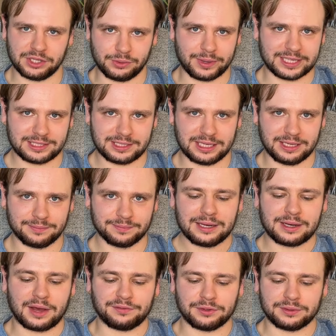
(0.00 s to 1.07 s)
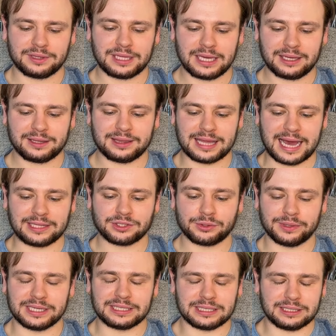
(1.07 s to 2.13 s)
USD. Now, if you think that's
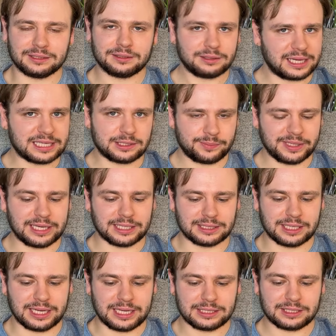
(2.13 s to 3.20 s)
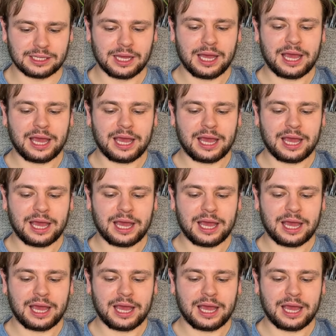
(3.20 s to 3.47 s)
crazy, it's because it is.